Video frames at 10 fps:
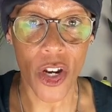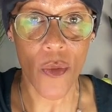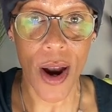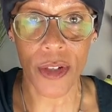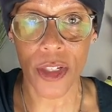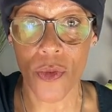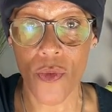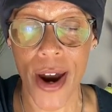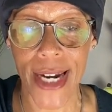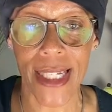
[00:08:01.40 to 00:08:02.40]
you go round to the
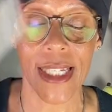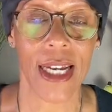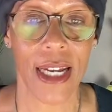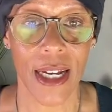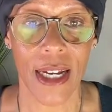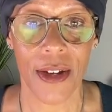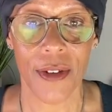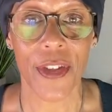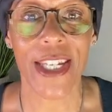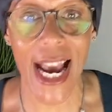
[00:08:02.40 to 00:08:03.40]
right.
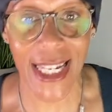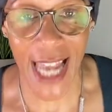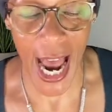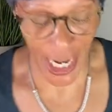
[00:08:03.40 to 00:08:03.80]
Yes,